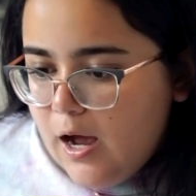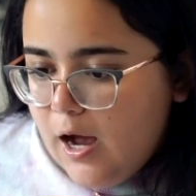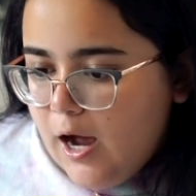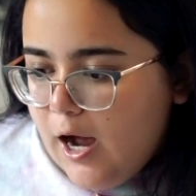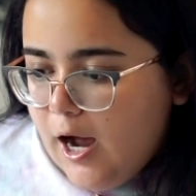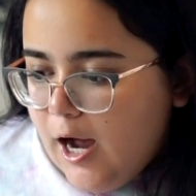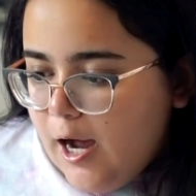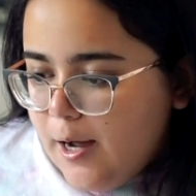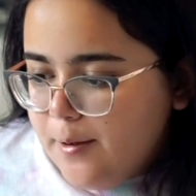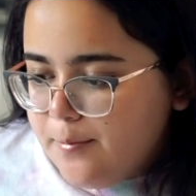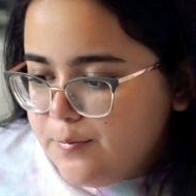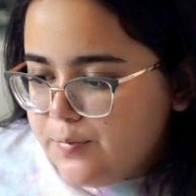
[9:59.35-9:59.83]

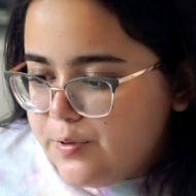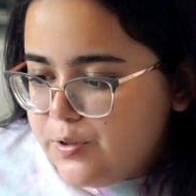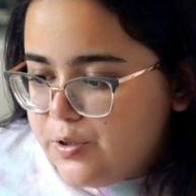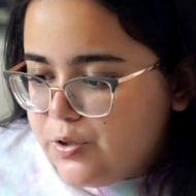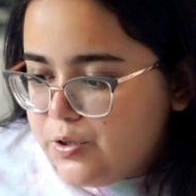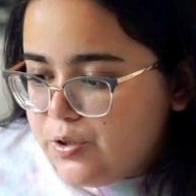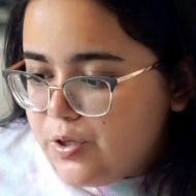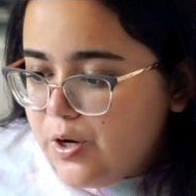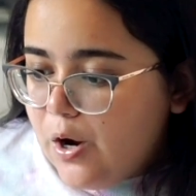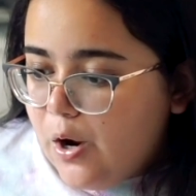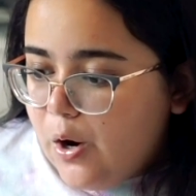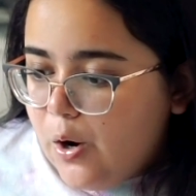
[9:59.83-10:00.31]

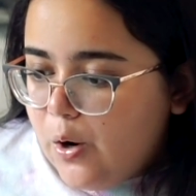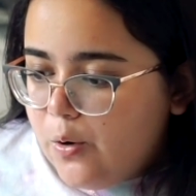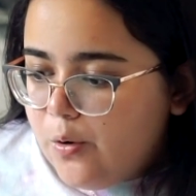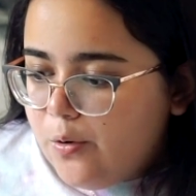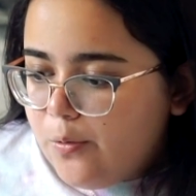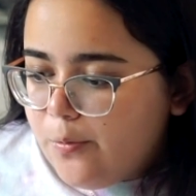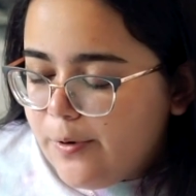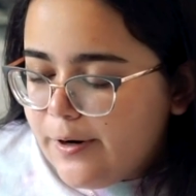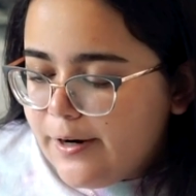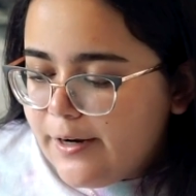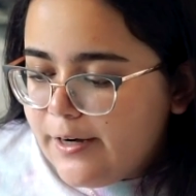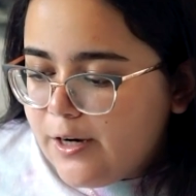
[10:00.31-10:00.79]

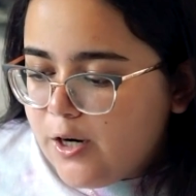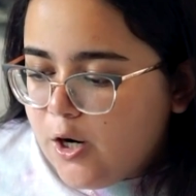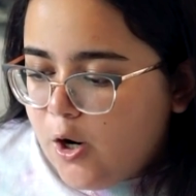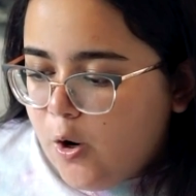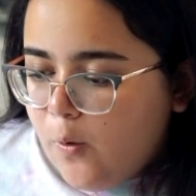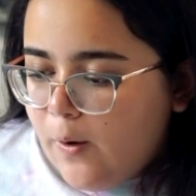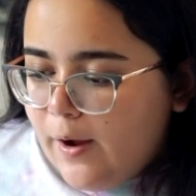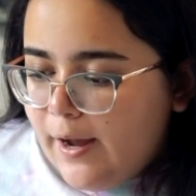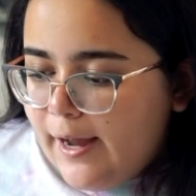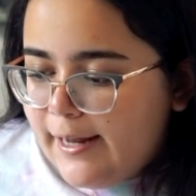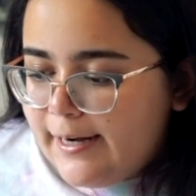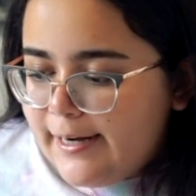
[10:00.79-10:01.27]
So we're gonna
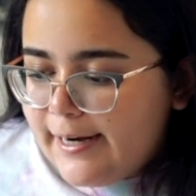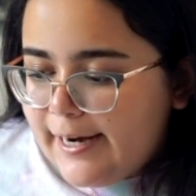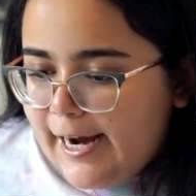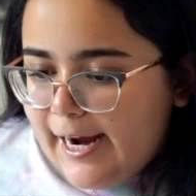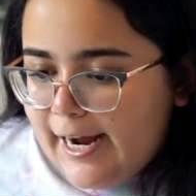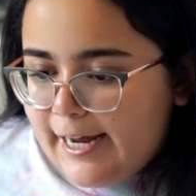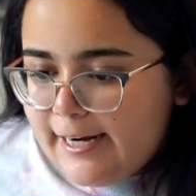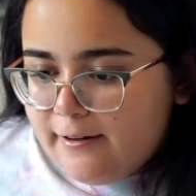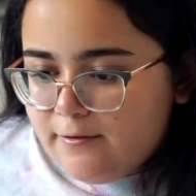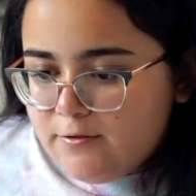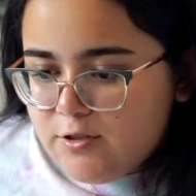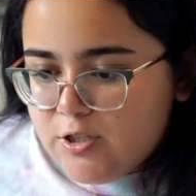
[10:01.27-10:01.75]
go ahead and
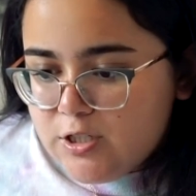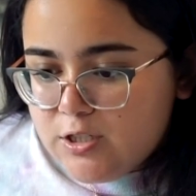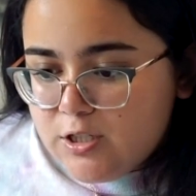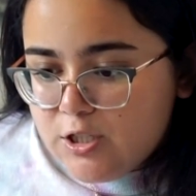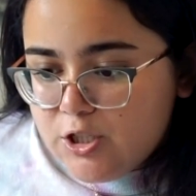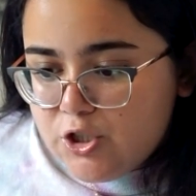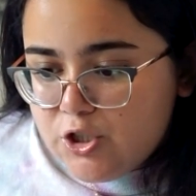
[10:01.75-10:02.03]
kind of just